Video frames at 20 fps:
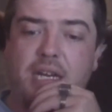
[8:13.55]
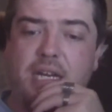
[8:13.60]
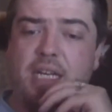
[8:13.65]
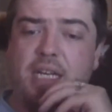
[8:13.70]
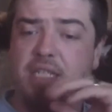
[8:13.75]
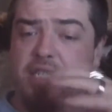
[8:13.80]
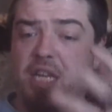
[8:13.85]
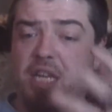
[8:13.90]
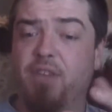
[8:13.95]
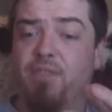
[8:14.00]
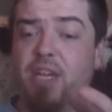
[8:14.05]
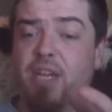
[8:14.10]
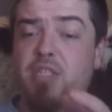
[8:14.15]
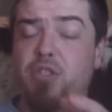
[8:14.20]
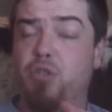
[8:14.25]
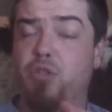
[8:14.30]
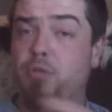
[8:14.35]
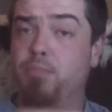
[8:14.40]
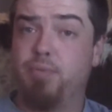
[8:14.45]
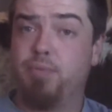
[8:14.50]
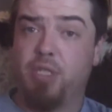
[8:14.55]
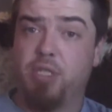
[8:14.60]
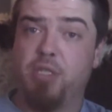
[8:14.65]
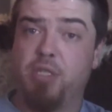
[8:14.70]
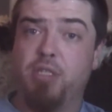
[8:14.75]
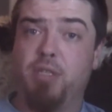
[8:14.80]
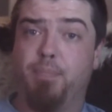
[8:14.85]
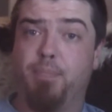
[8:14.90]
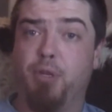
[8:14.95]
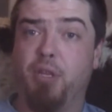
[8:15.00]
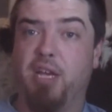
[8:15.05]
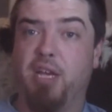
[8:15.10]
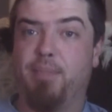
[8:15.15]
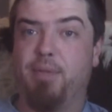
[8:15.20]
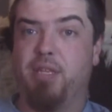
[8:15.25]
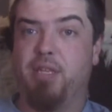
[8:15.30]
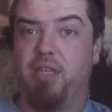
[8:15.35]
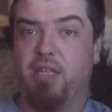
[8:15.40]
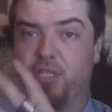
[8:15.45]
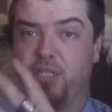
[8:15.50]
Instead of ice cubes, you put them
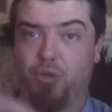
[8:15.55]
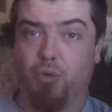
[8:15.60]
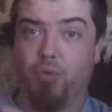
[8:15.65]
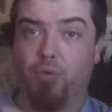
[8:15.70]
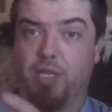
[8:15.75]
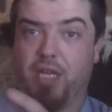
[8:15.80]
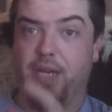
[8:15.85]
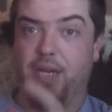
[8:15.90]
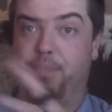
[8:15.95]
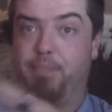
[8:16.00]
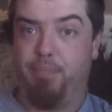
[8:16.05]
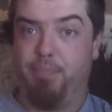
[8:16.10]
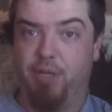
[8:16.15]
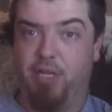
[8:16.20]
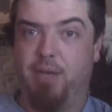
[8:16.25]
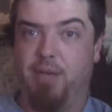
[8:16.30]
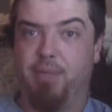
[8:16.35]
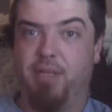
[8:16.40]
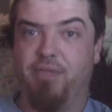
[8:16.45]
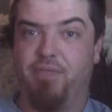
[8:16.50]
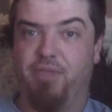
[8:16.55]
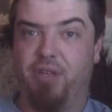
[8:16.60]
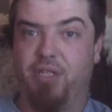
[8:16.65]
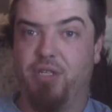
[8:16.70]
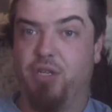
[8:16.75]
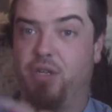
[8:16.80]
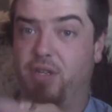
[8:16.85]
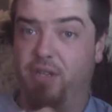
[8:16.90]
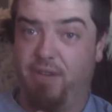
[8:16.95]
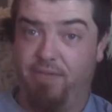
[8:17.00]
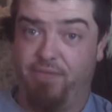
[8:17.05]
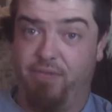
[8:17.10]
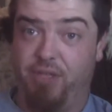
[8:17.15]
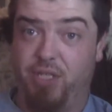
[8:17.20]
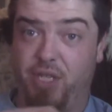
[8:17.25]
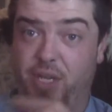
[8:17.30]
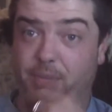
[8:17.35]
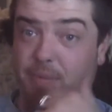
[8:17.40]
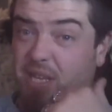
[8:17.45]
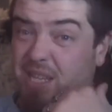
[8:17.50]
in, you soak them, put them in the freezer, and freeze them.